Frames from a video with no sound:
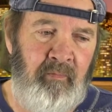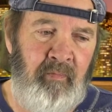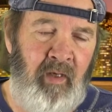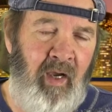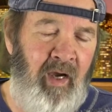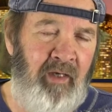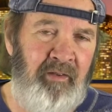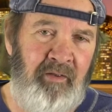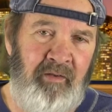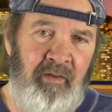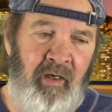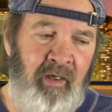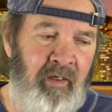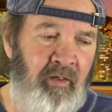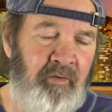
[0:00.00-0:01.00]
how the
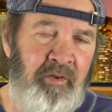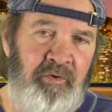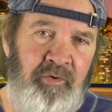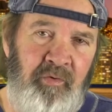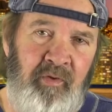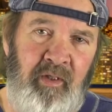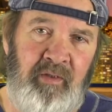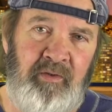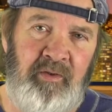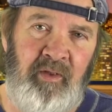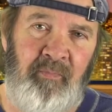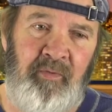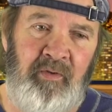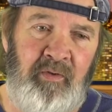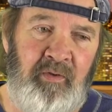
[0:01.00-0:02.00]
hell did you get
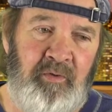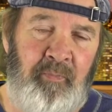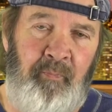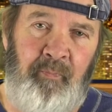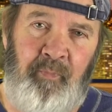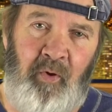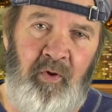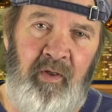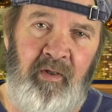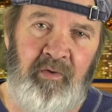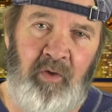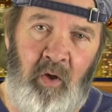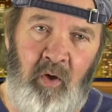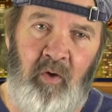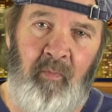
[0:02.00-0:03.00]
something as pretty as
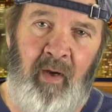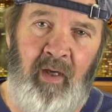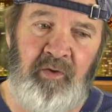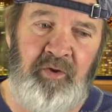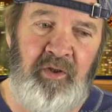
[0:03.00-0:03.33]
her, man?